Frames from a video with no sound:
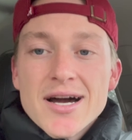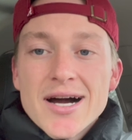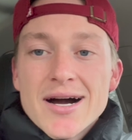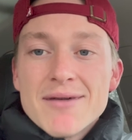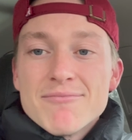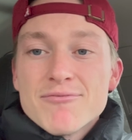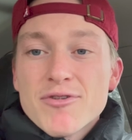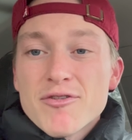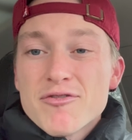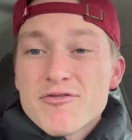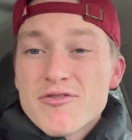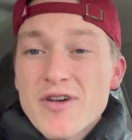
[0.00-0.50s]

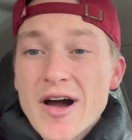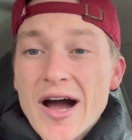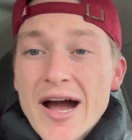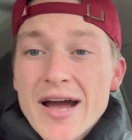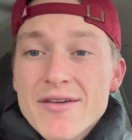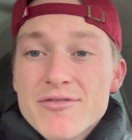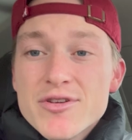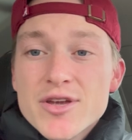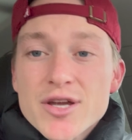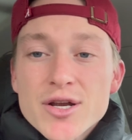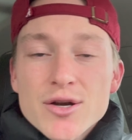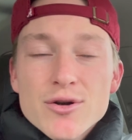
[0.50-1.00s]
for
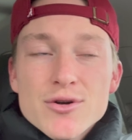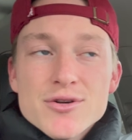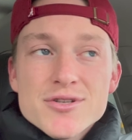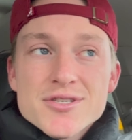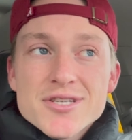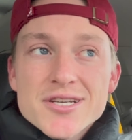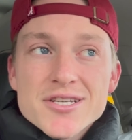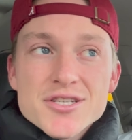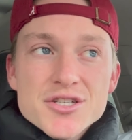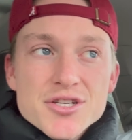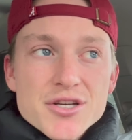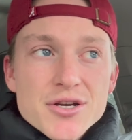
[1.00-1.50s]
5 years,
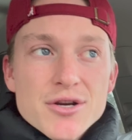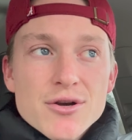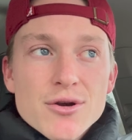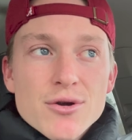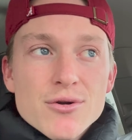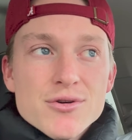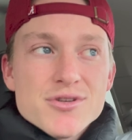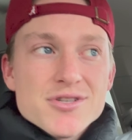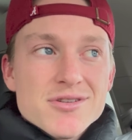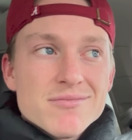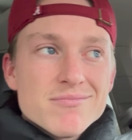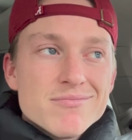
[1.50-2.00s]
6
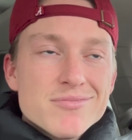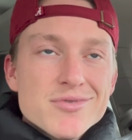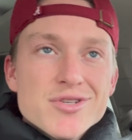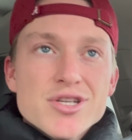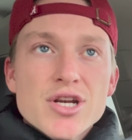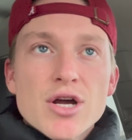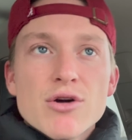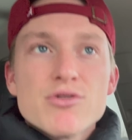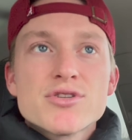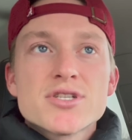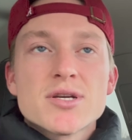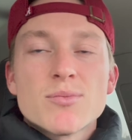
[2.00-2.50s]
years,
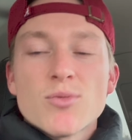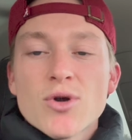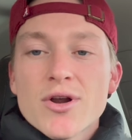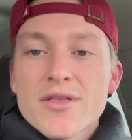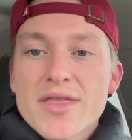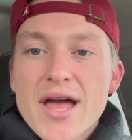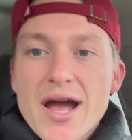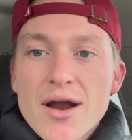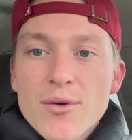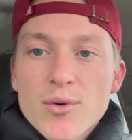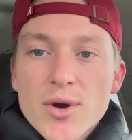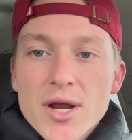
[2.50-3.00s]
somewhere in
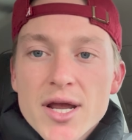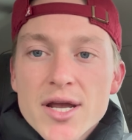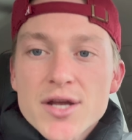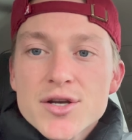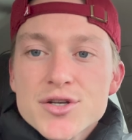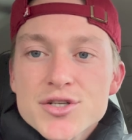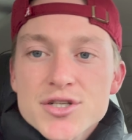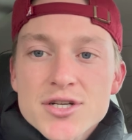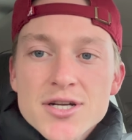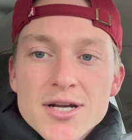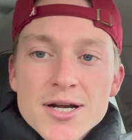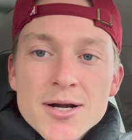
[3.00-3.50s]
that
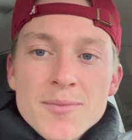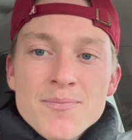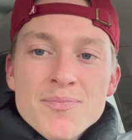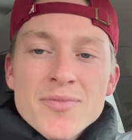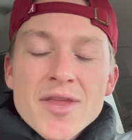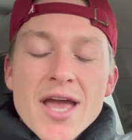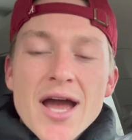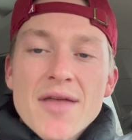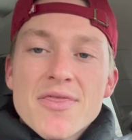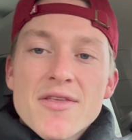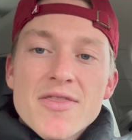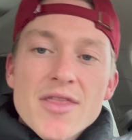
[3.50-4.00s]
range.
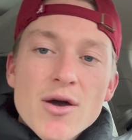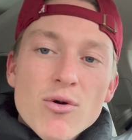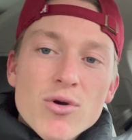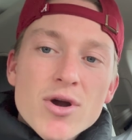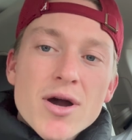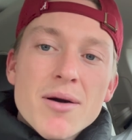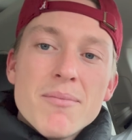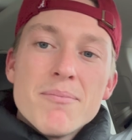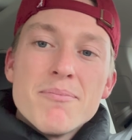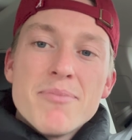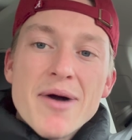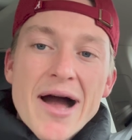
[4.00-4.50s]
And then they'll
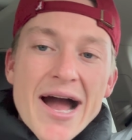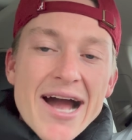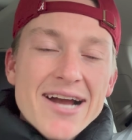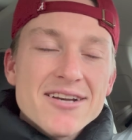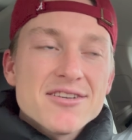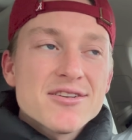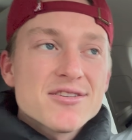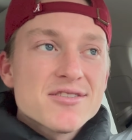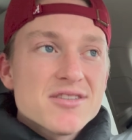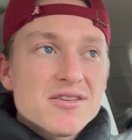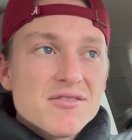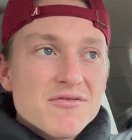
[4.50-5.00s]
come back
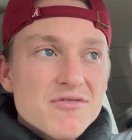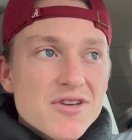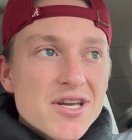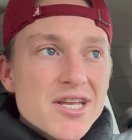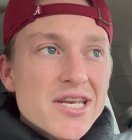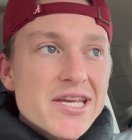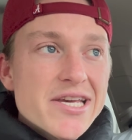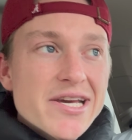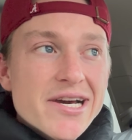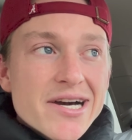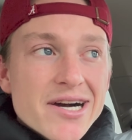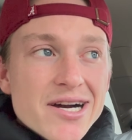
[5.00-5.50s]
to
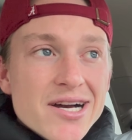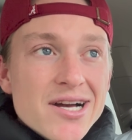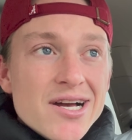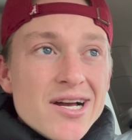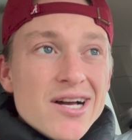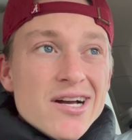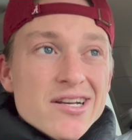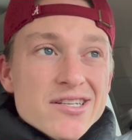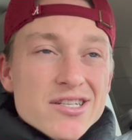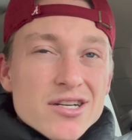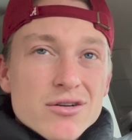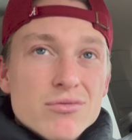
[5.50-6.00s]
Slovenia
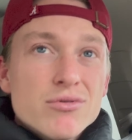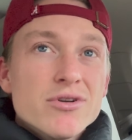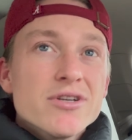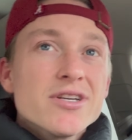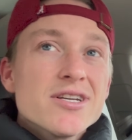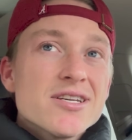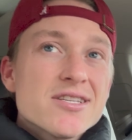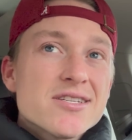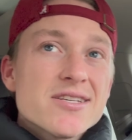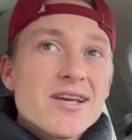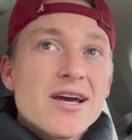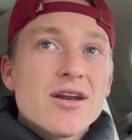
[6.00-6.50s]
to really
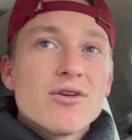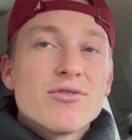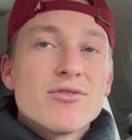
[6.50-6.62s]
settle